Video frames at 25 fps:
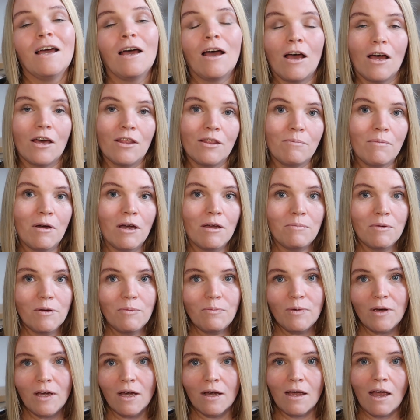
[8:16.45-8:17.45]
At the
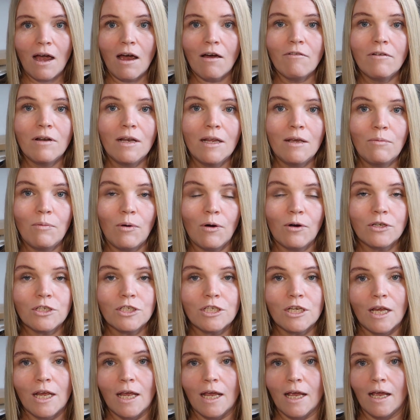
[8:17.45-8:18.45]
moment, we are currently
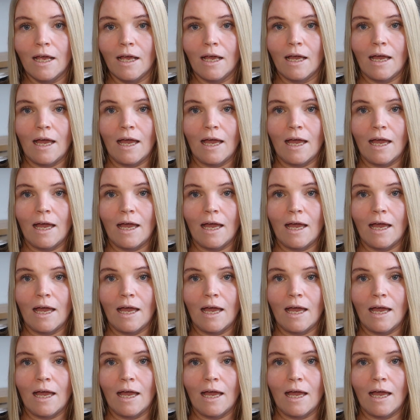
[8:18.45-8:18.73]
watching